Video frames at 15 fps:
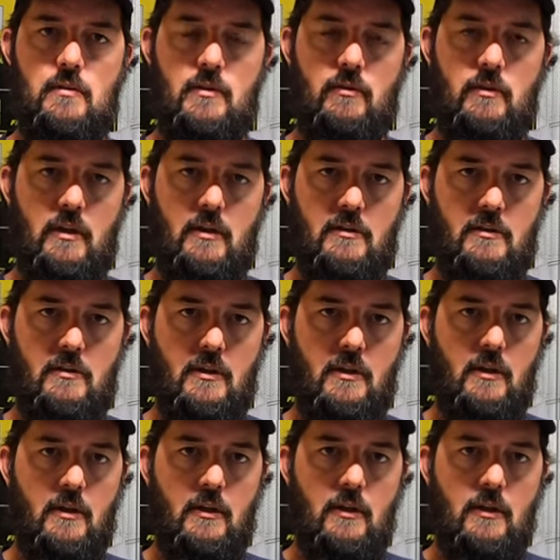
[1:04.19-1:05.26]
even around,
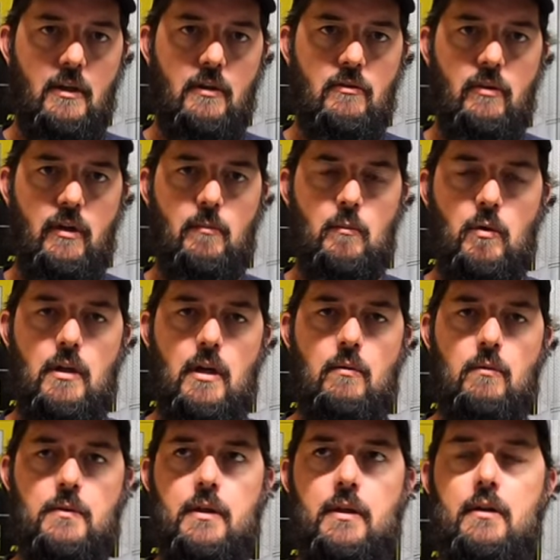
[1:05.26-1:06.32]
even around my
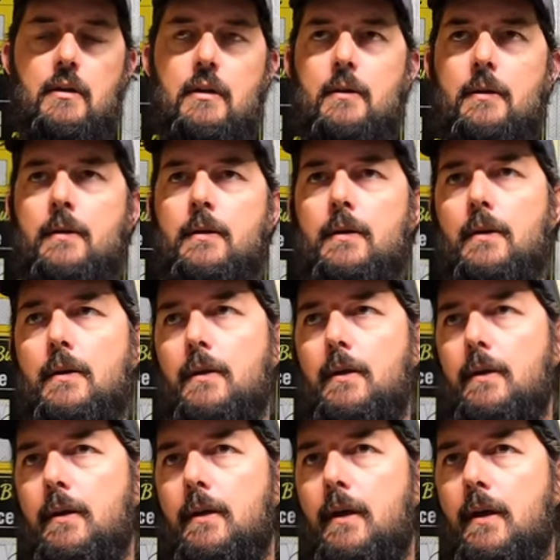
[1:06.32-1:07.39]
local town here.
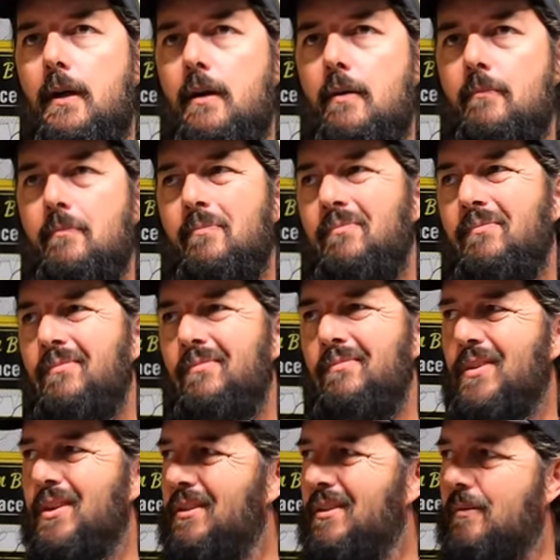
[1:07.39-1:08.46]
Um,
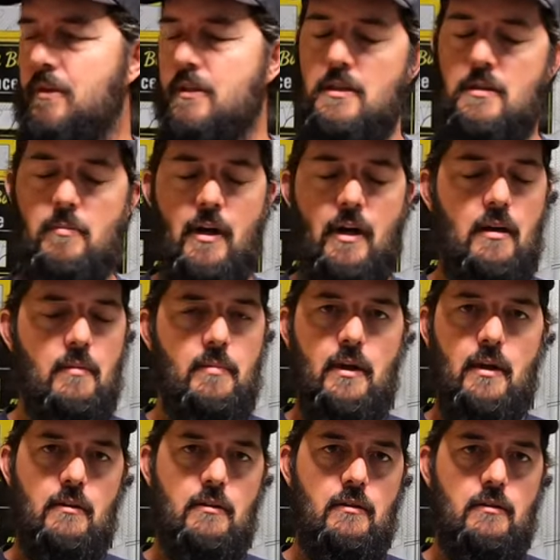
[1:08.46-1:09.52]
I'm in a debate
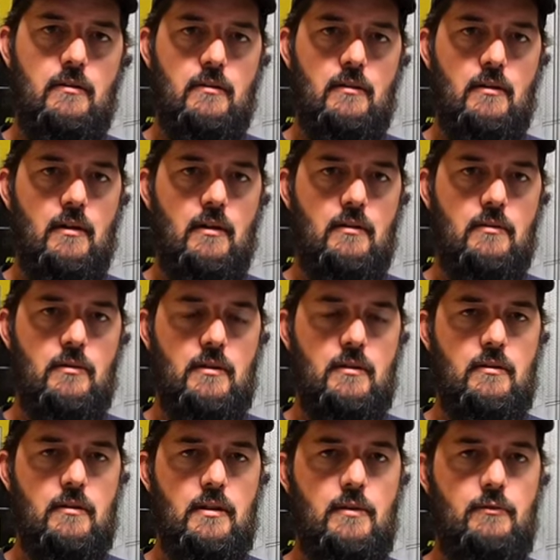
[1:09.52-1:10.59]
about, oh, look,
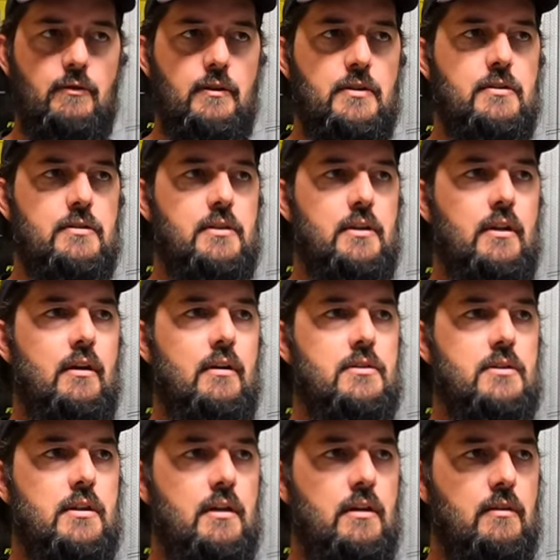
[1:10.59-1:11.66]
you know, fishing's
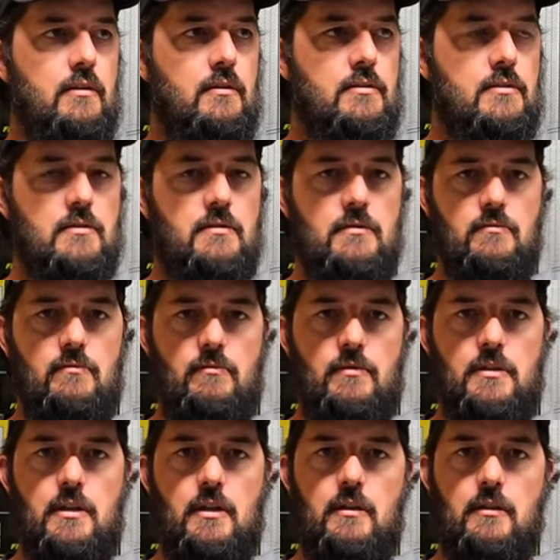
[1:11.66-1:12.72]
closed down, this is
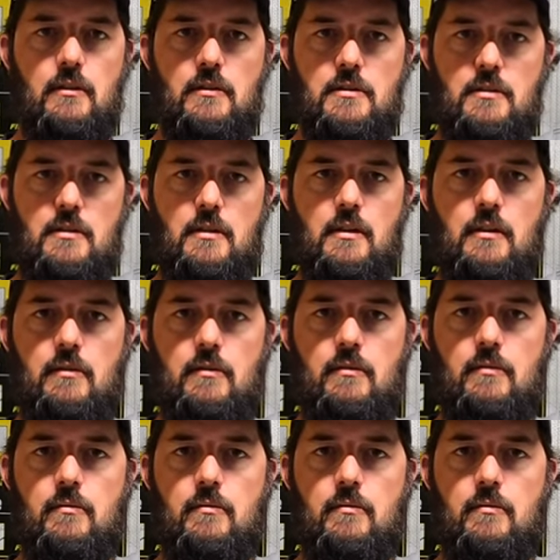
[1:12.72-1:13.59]
ridiculous, you know,